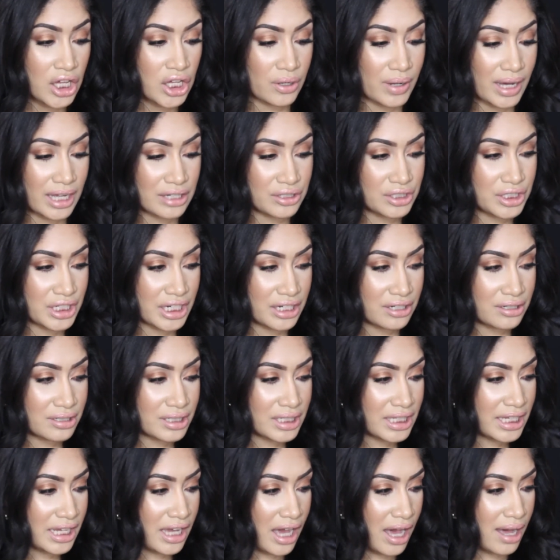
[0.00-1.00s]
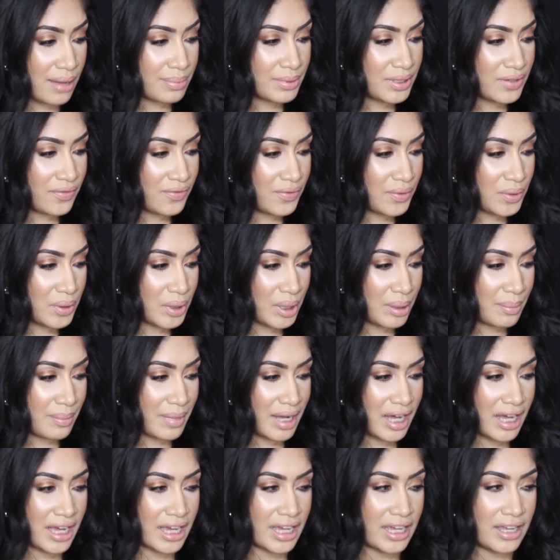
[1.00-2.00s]
So I'll generally opt for
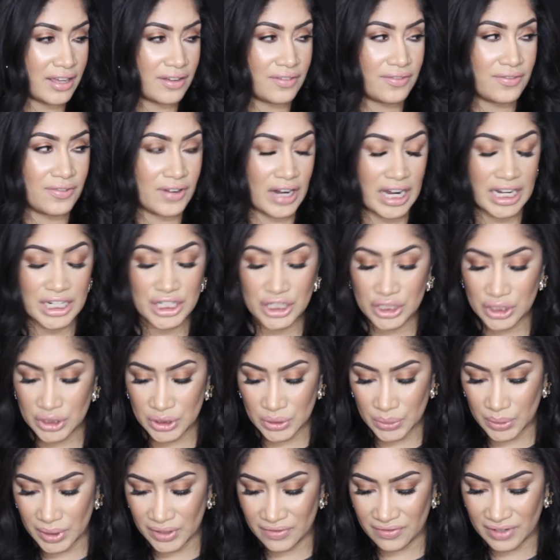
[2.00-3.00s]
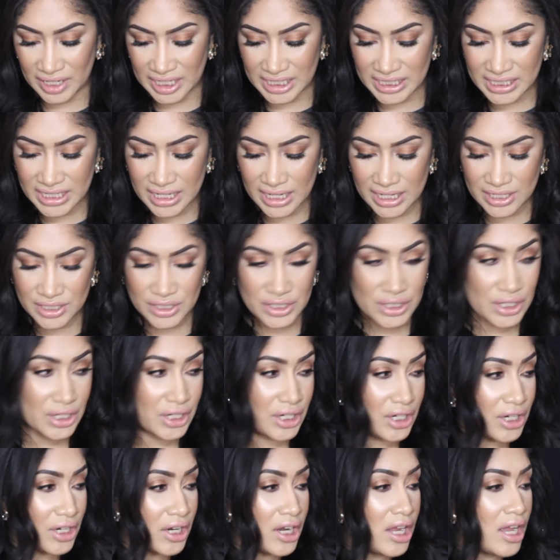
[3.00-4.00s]
my Fresh Soy Face
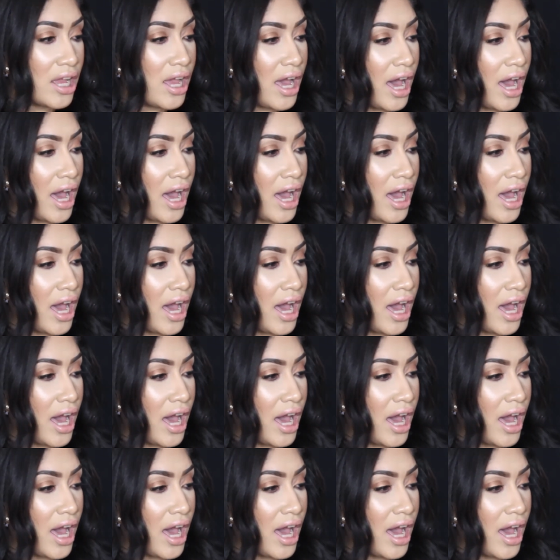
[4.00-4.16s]
Cleanser.